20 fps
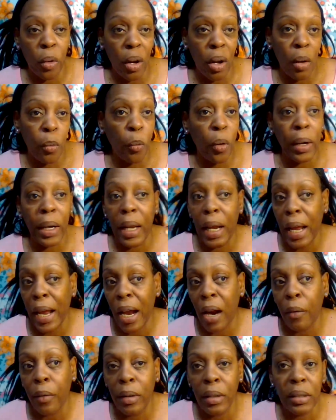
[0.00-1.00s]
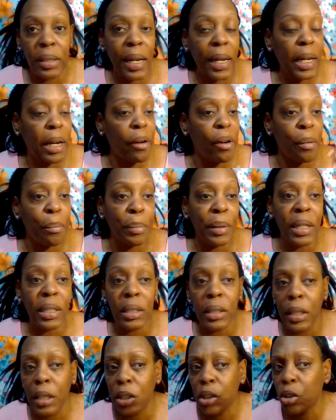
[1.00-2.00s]
uh, running errands taking care of
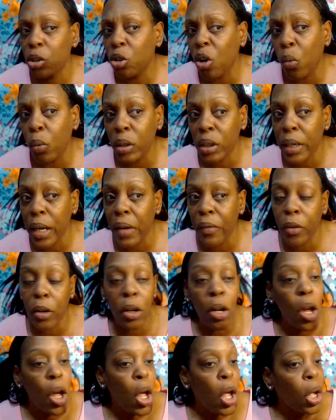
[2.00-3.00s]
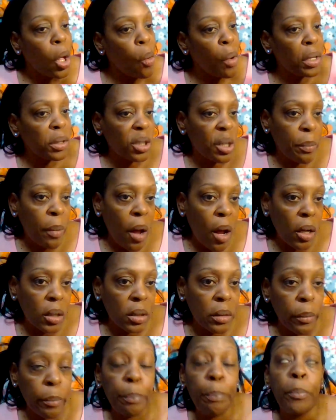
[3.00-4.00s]
business you know whichever going to the
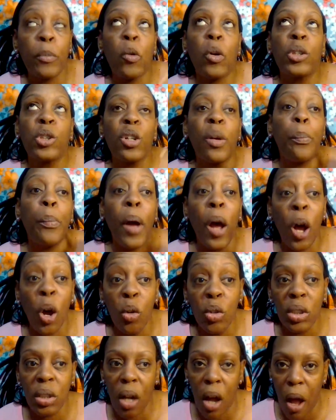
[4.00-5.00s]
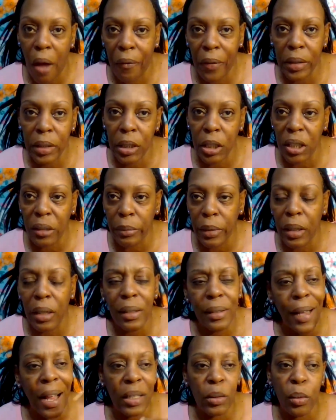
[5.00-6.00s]
post going to the post office excuse me
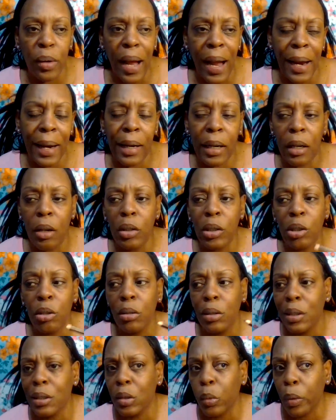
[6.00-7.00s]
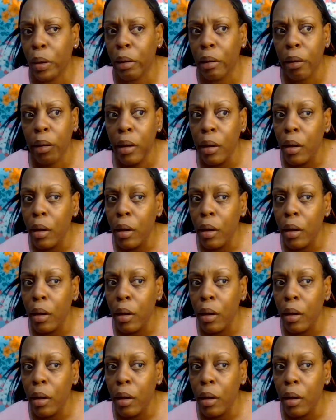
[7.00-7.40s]
that's where i gotta go to this week